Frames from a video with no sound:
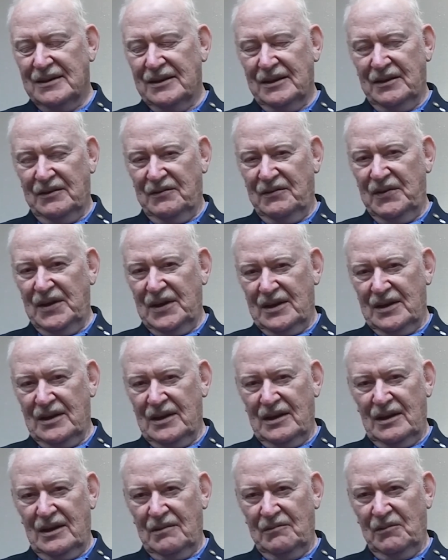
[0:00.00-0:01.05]
in
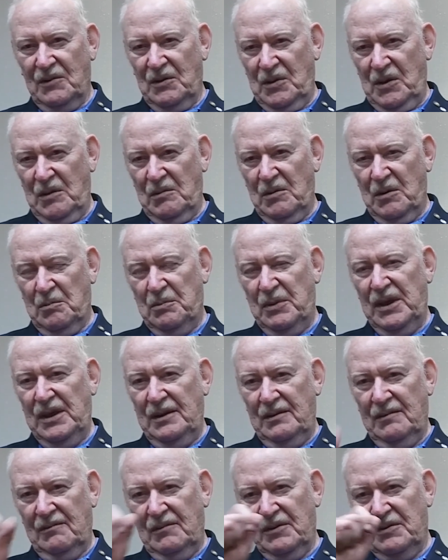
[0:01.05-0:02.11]
Vietnam, where they were
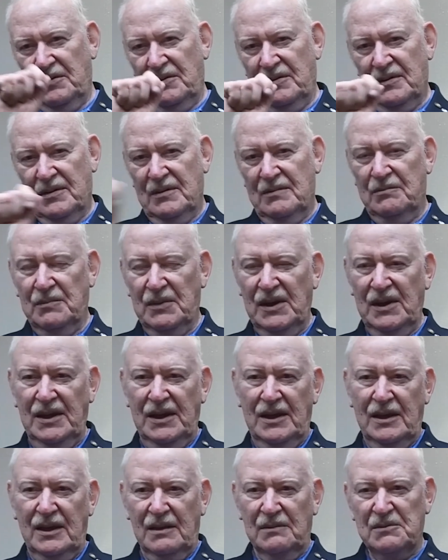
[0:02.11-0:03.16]
beaten with billy
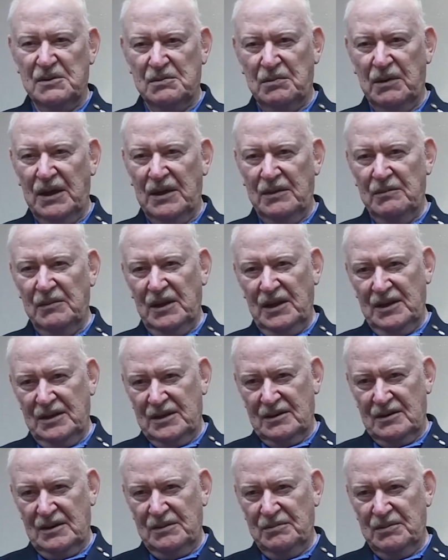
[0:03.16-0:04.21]
clubs by the
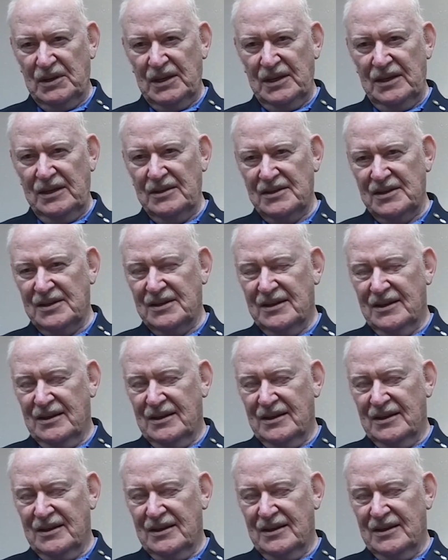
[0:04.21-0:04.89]
military police.